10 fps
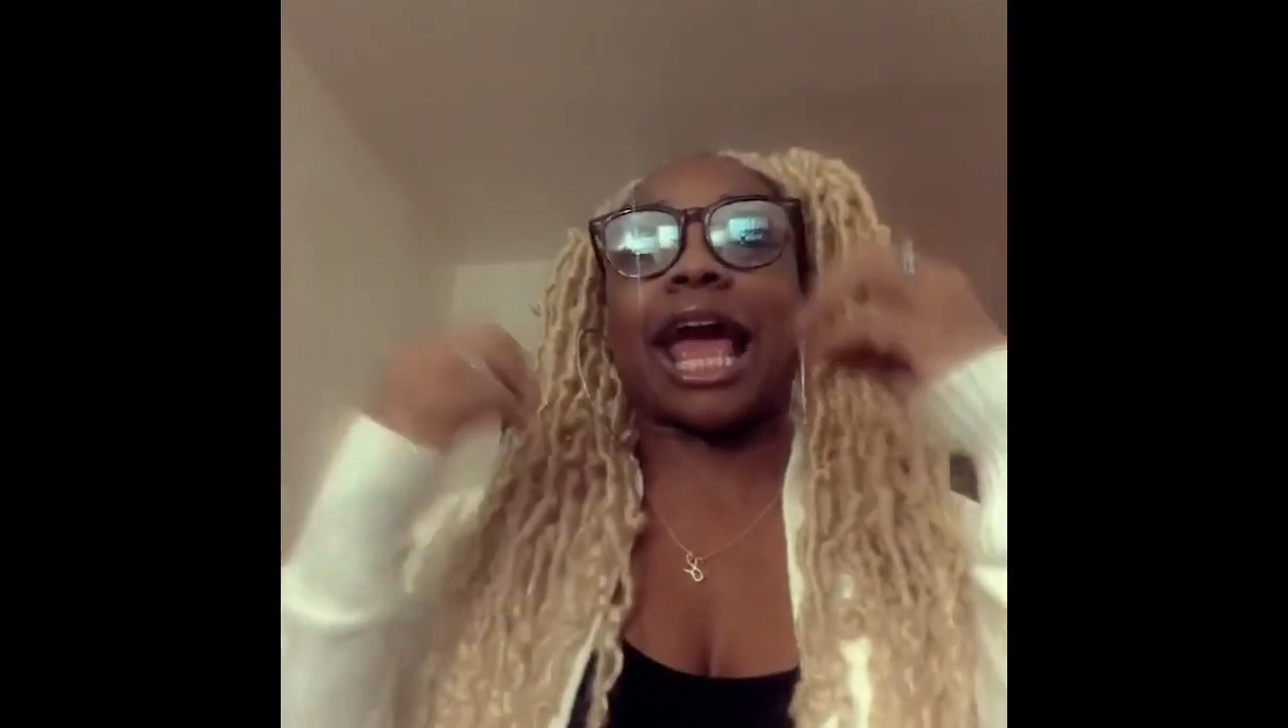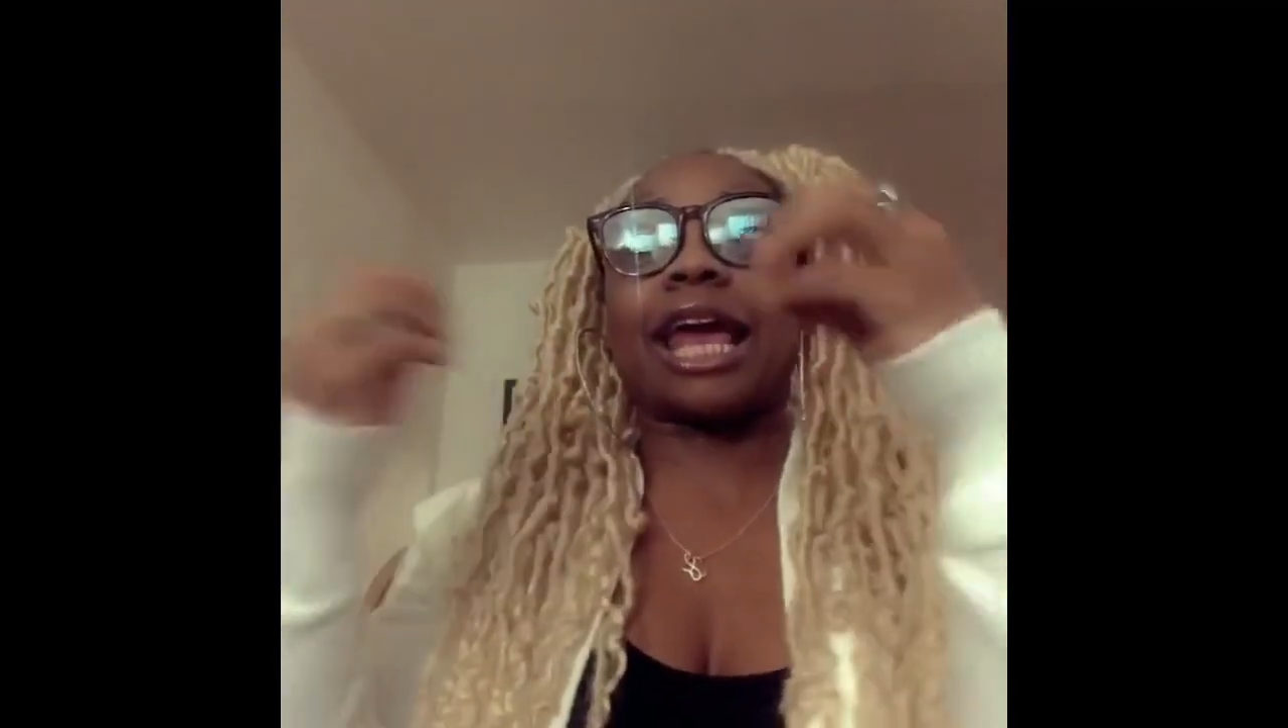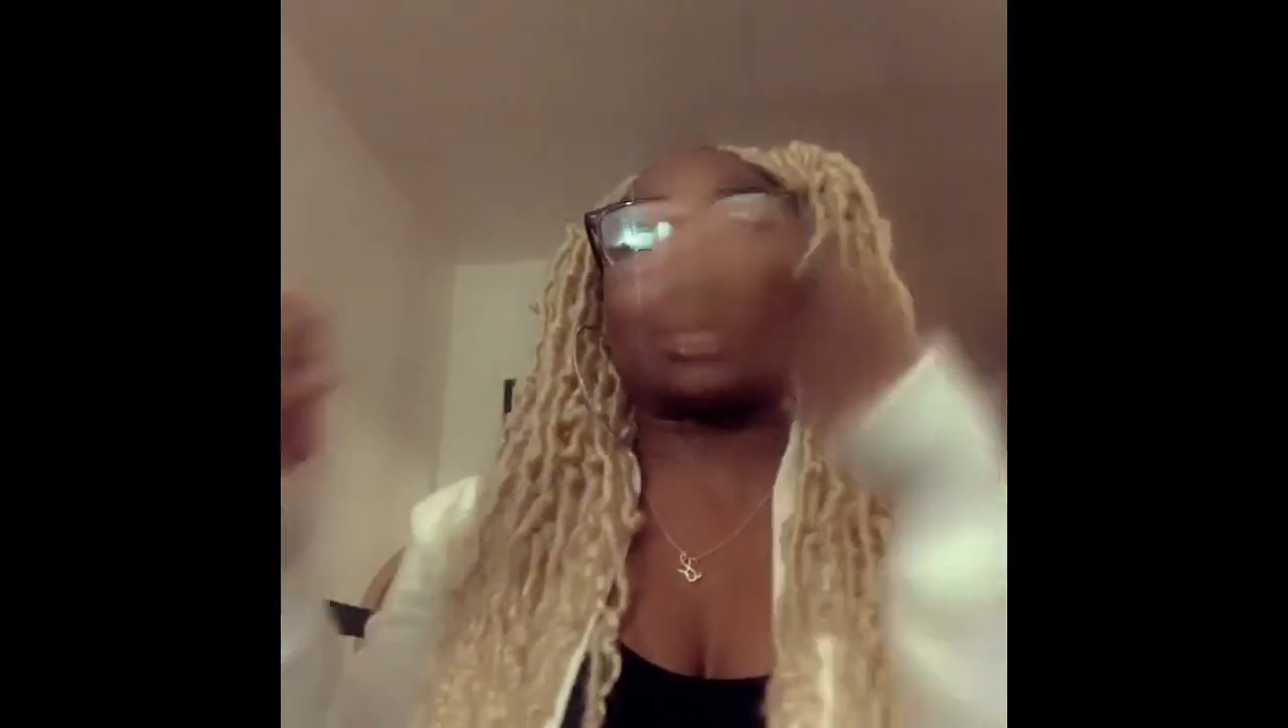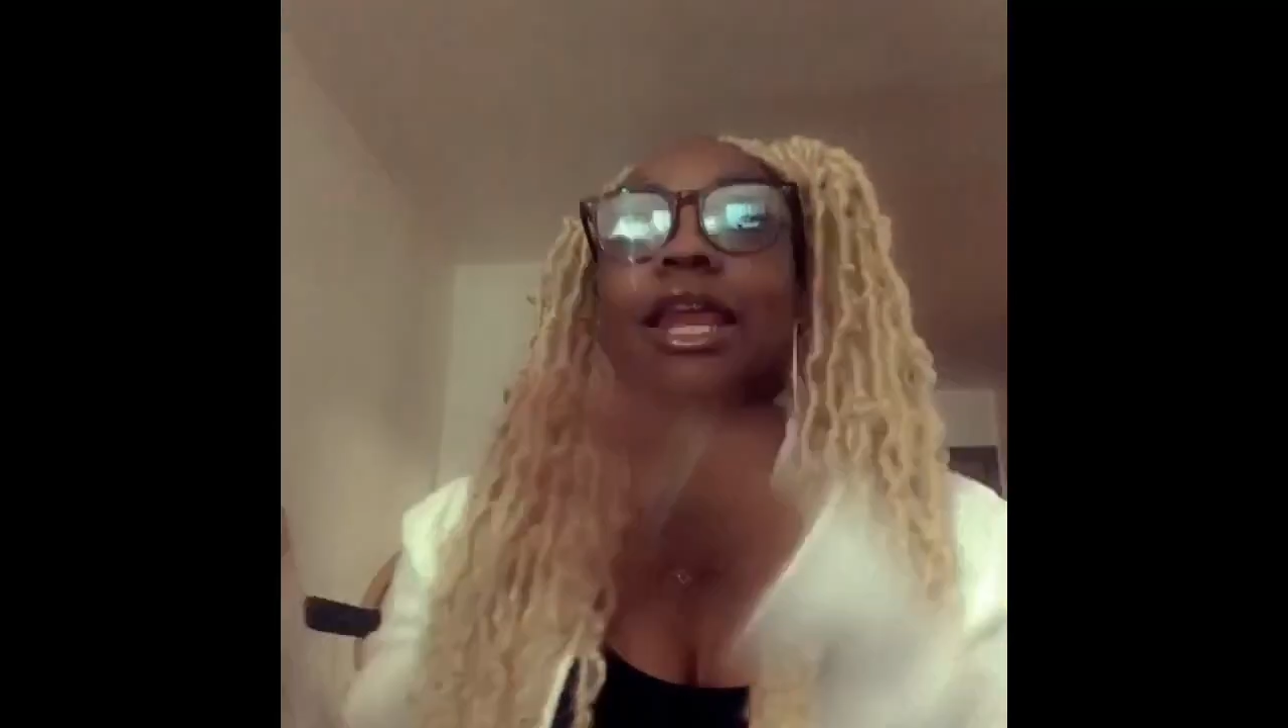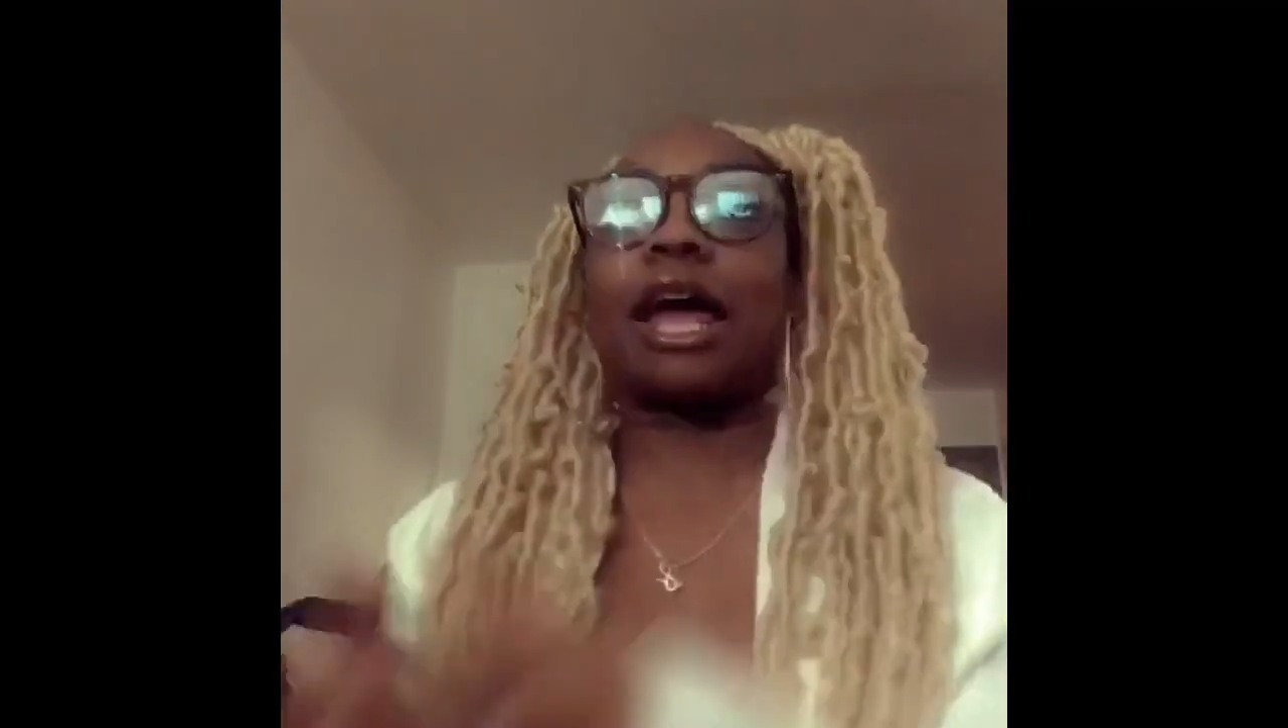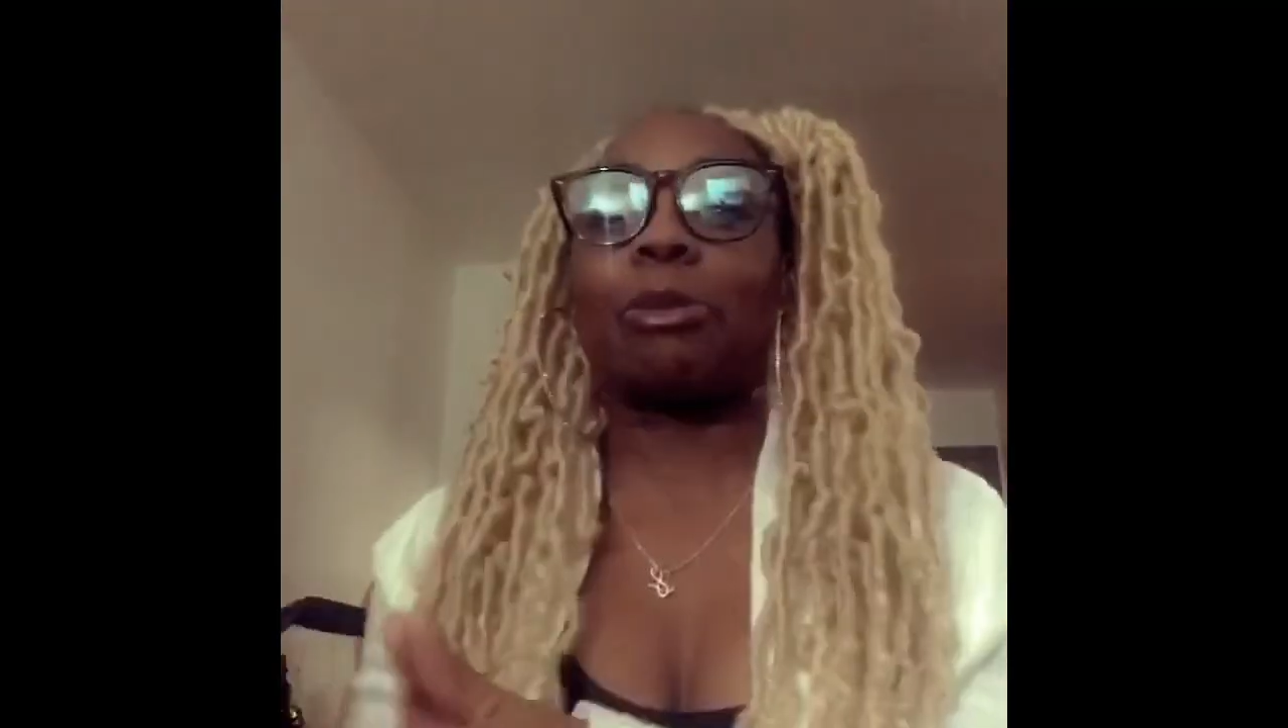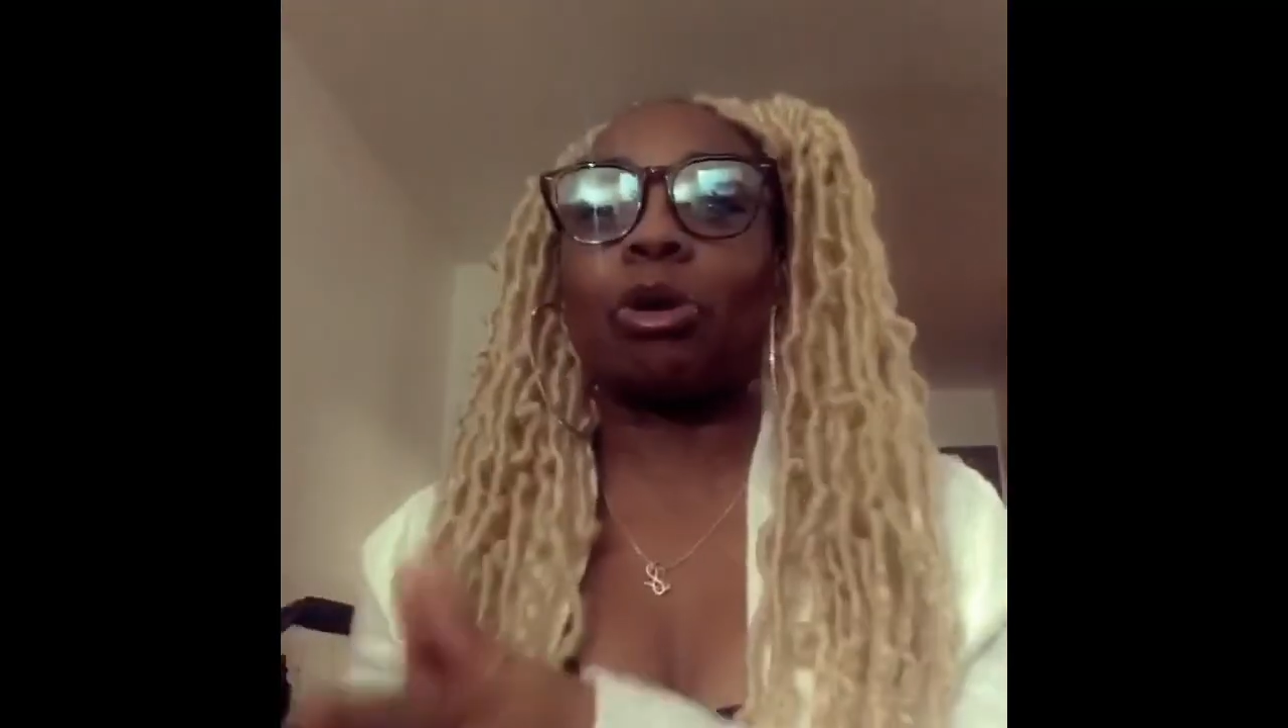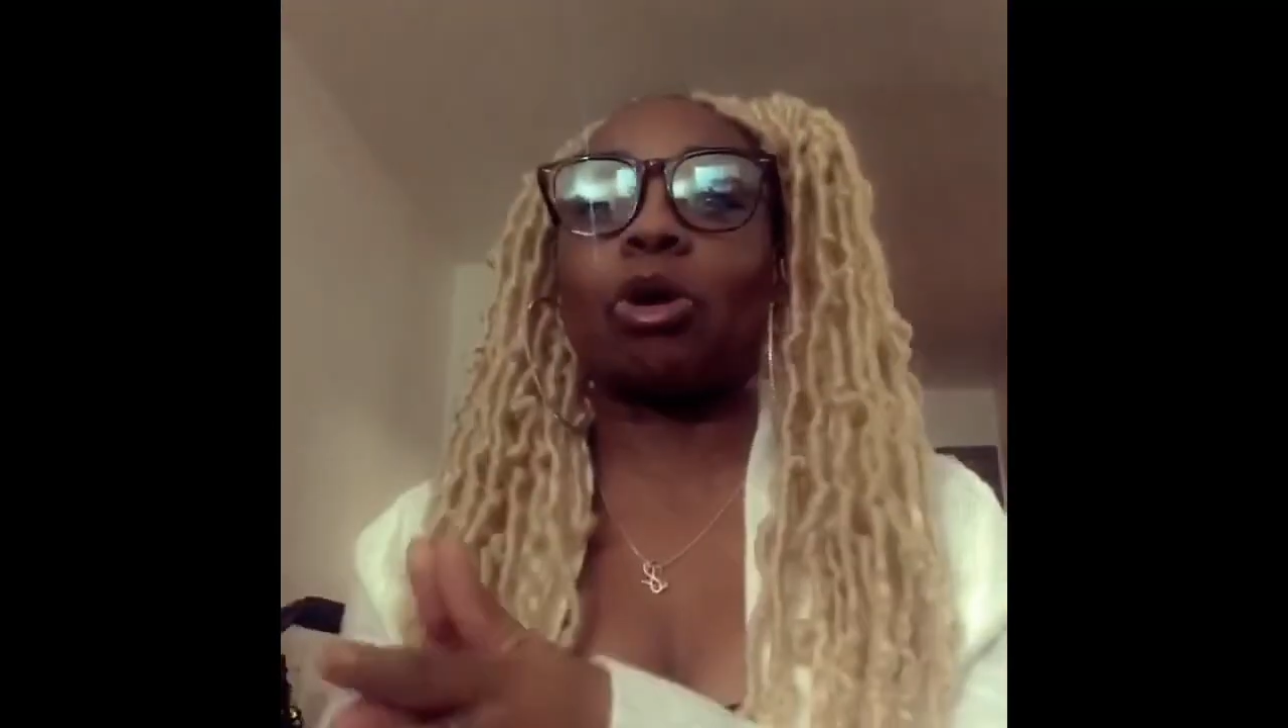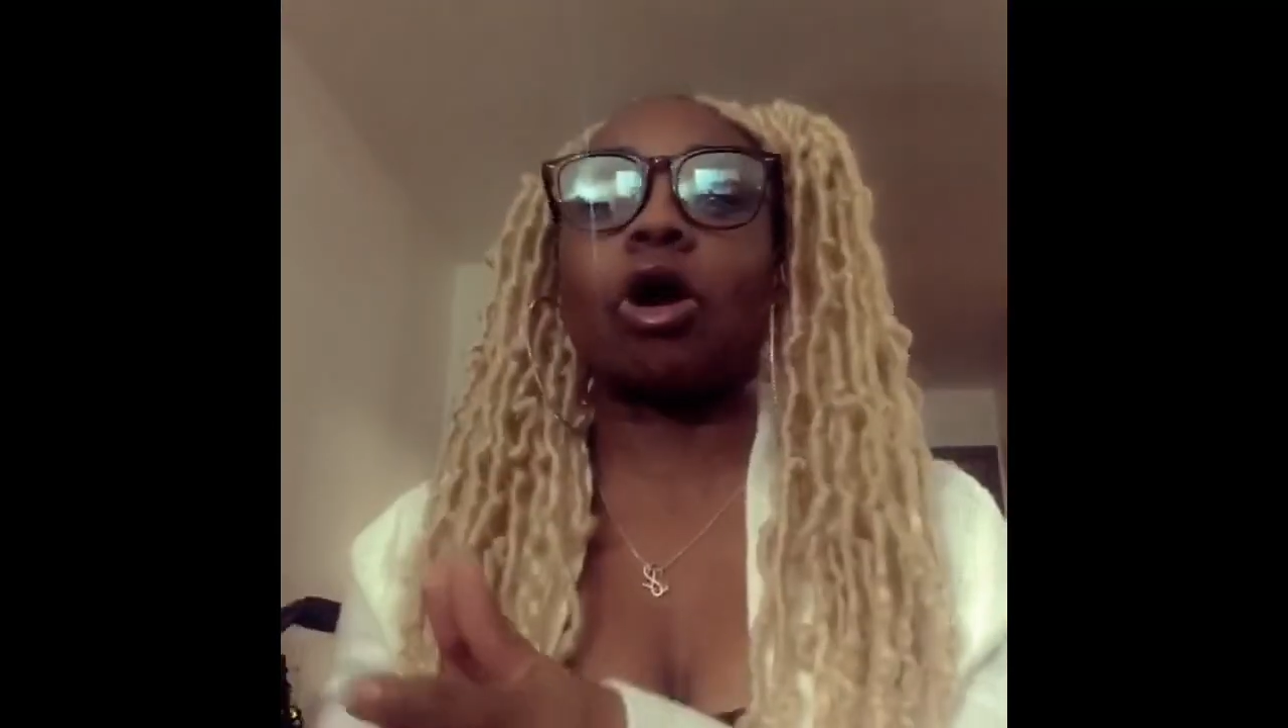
a label